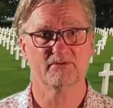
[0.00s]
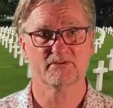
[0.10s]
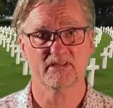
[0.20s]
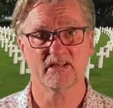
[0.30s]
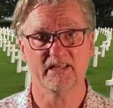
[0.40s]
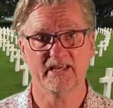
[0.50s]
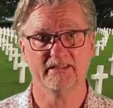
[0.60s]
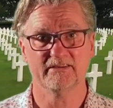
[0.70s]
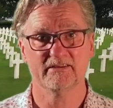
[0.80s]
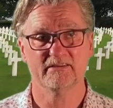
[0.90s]
was declared,
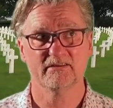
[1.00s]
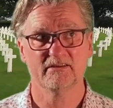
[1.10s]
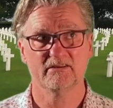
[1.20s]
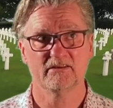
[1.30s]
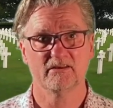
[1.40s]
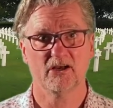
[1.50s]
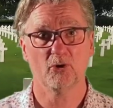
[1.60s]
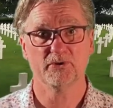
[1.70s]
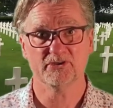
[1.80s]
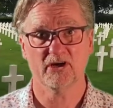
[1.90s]

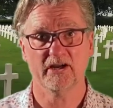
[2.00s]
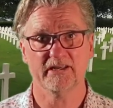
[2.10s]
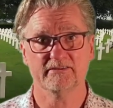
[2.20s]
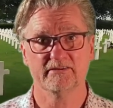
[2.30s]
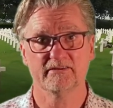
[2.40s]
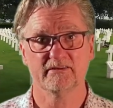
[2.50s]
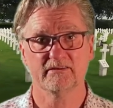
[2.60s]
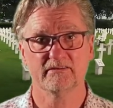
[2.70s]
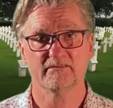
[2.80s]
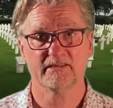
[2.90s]
Owen died,
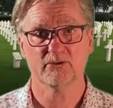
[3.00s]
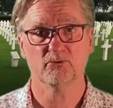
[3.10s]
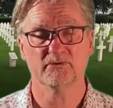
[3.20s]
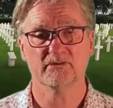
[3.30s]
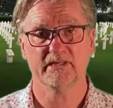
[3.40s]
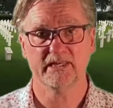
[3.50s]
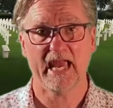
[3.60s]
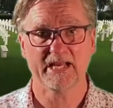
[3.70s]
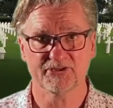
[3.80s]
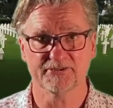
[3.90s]
killed in
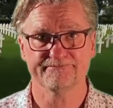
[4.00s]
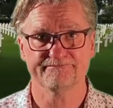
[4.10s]
action.